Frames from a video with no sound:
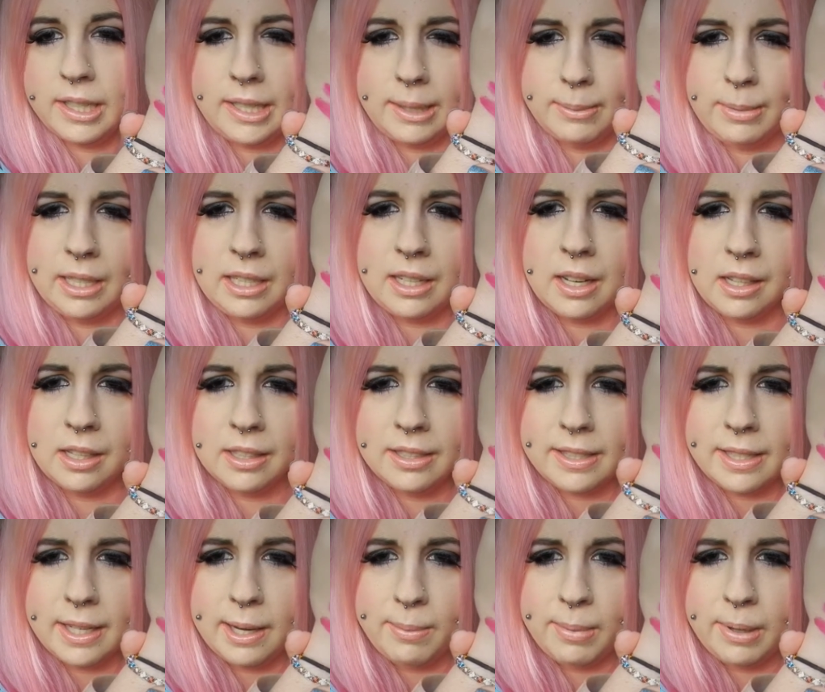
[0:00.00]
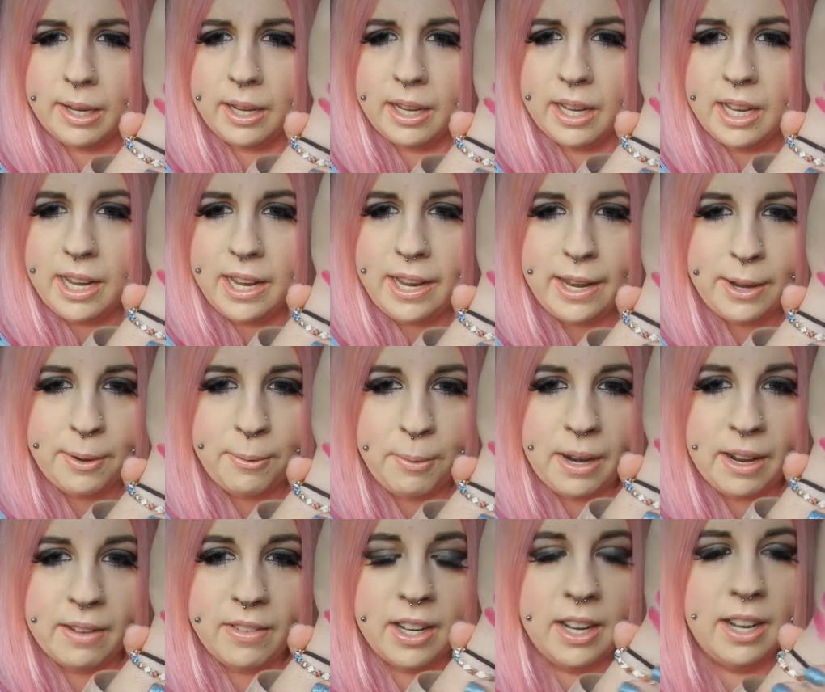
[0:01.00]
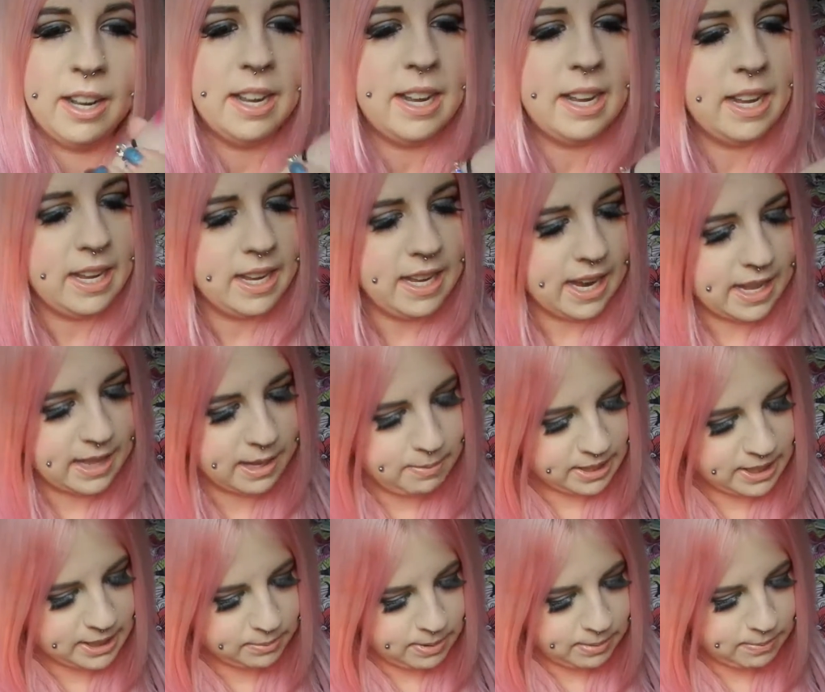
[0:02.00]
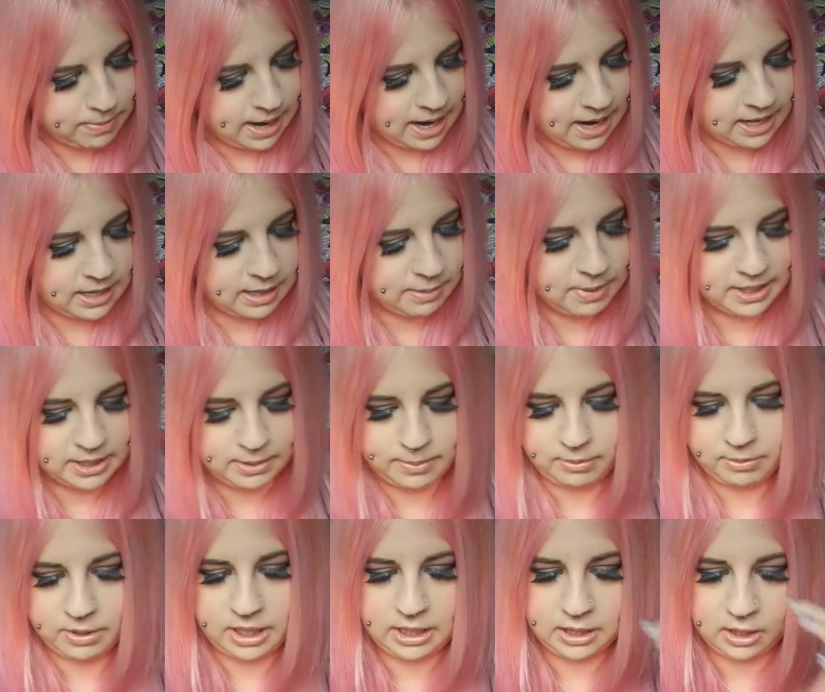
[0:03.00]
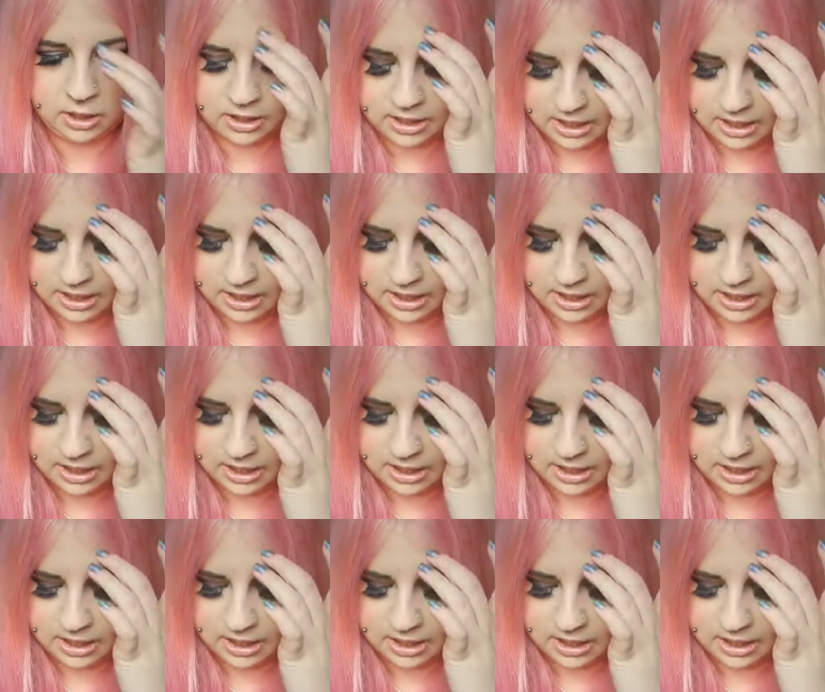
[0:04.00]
similar colors there, but whatever. Yeah, they're meant to be matte and they're meant to be really long